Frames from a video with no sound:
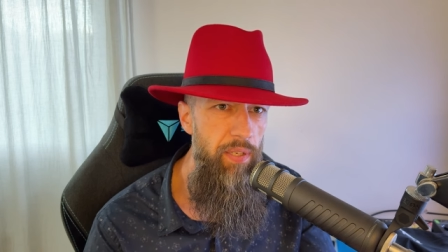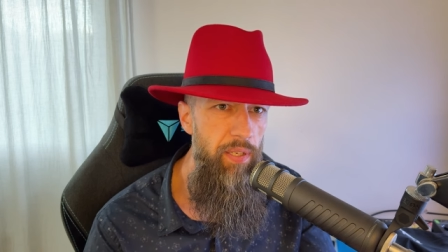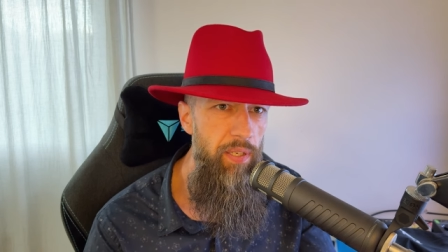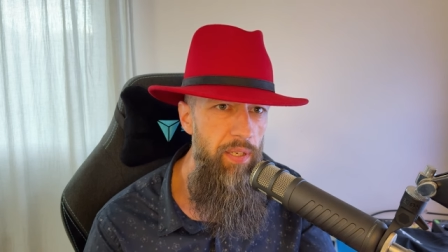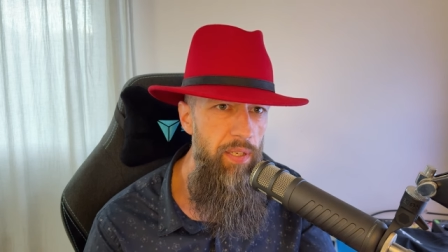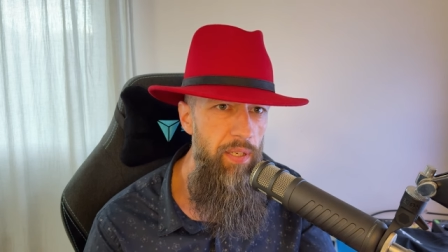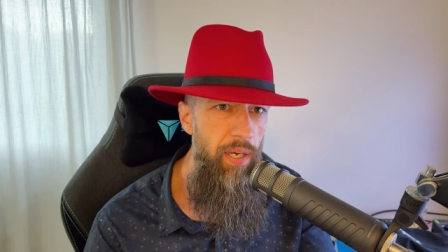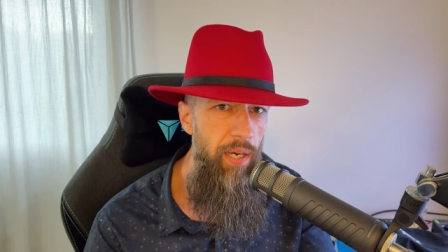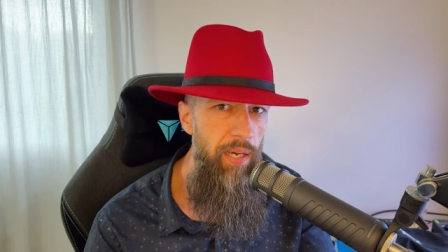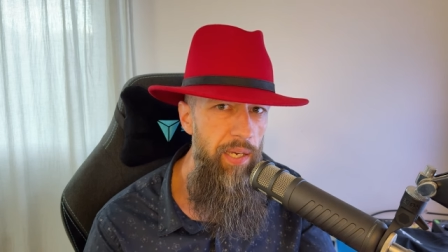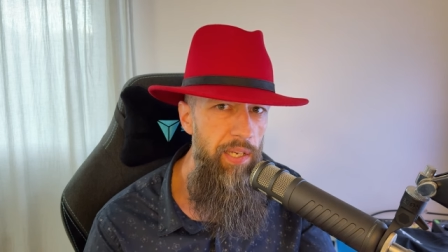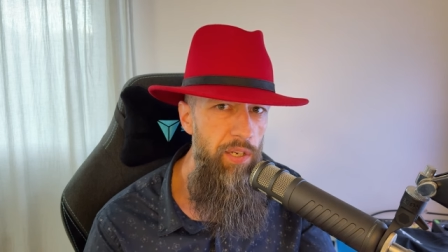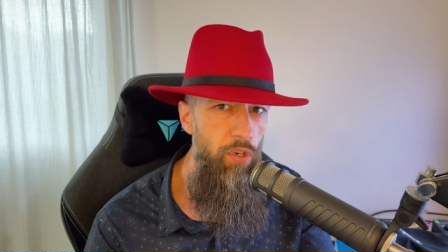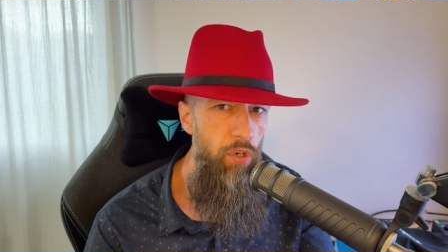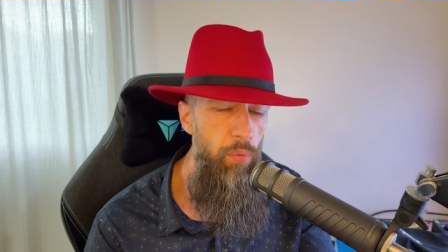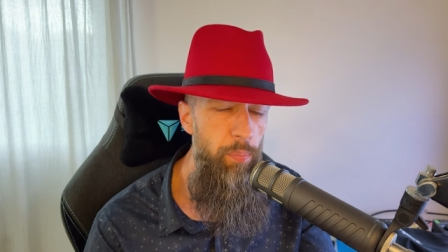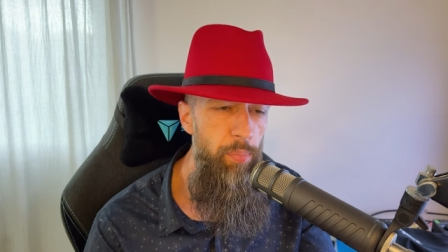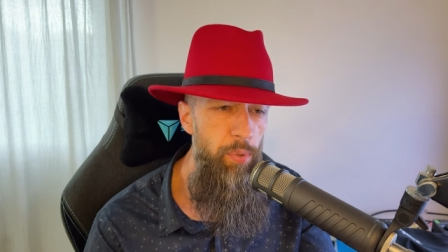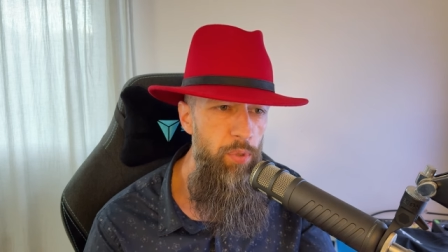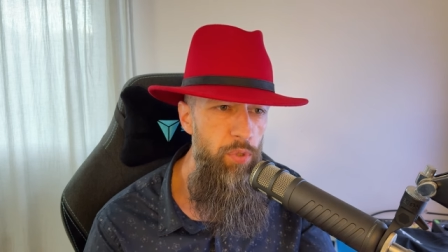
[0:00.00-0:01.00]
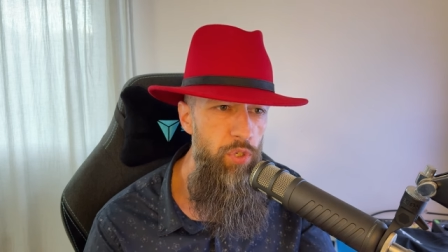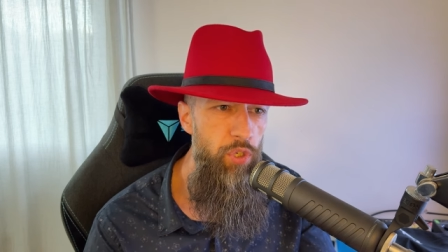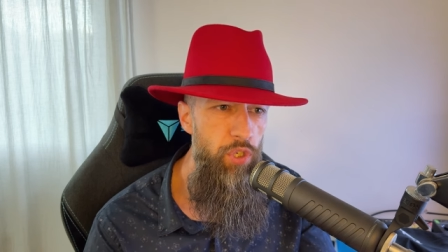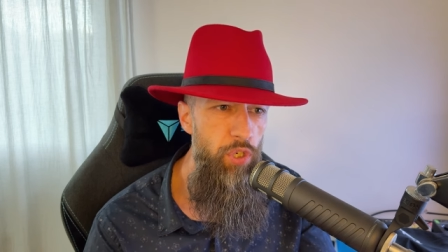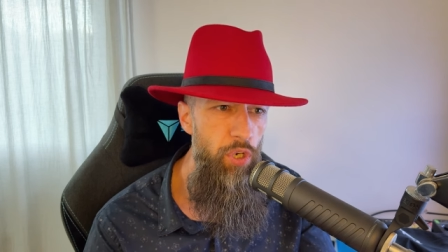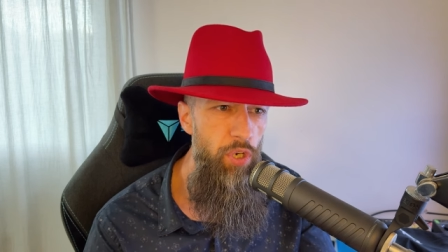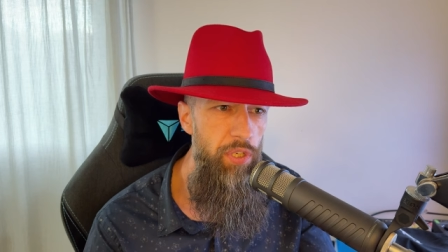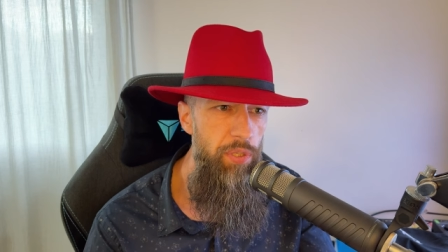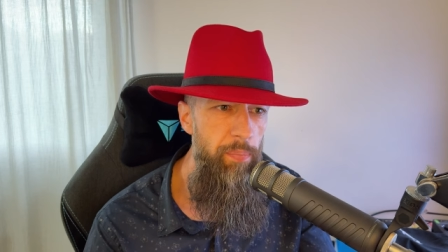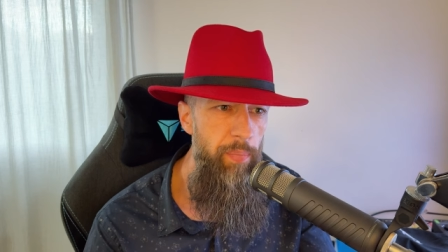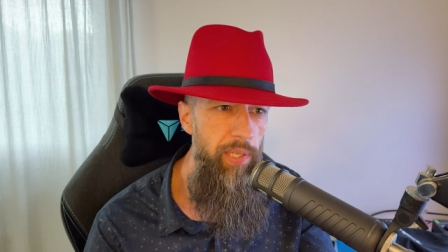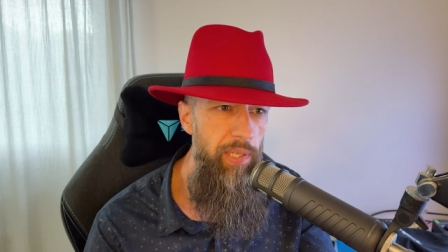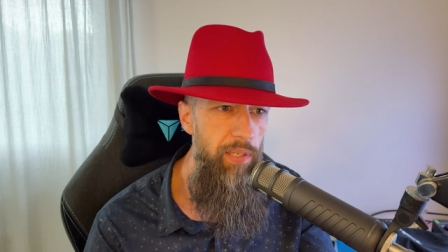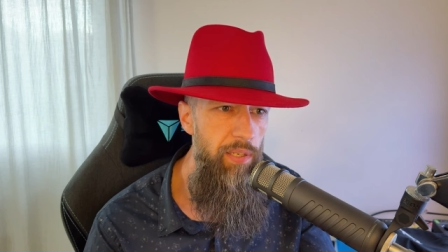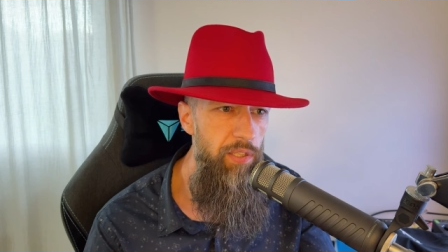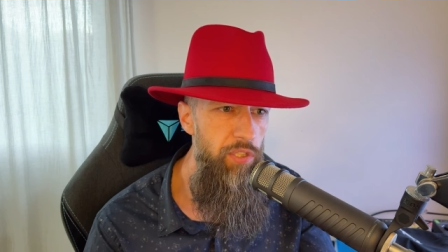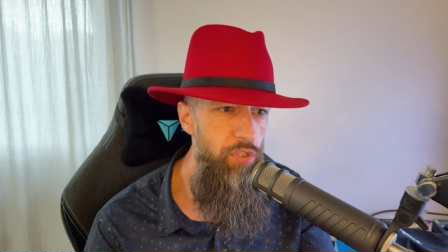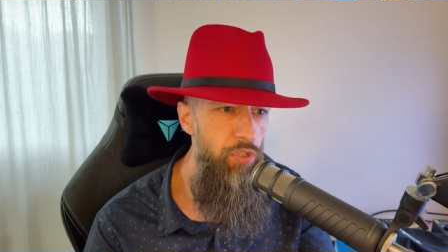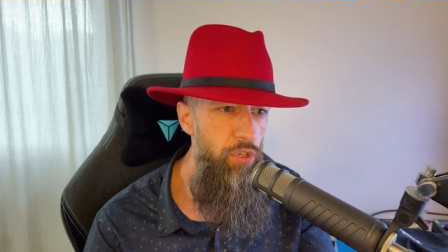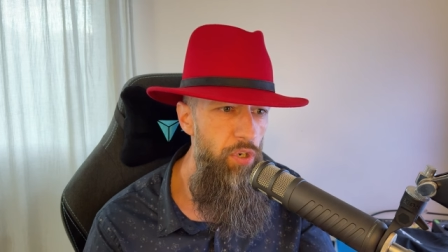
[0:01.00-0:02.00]
Uh, I hope you enjoyed my
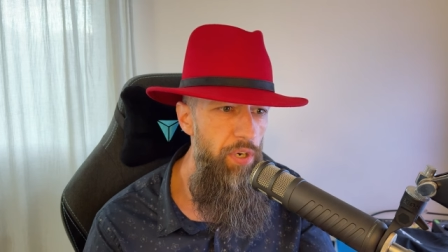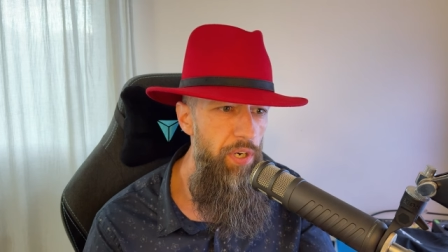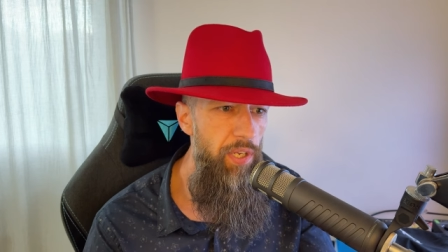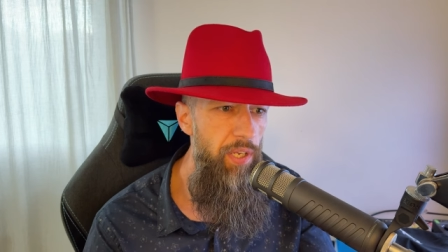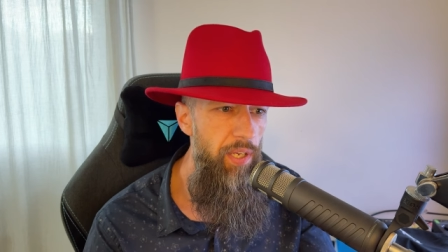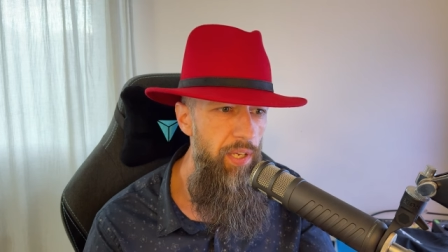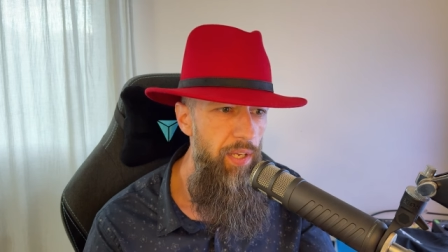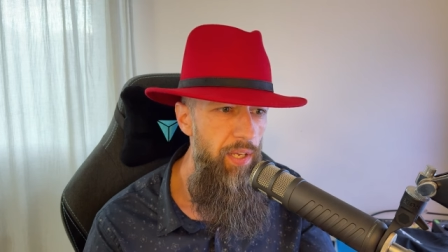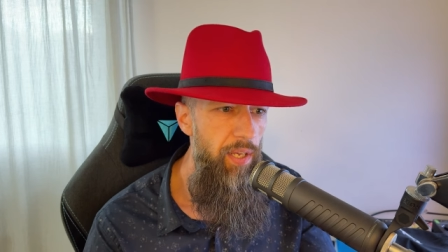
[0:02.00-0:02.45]
little story.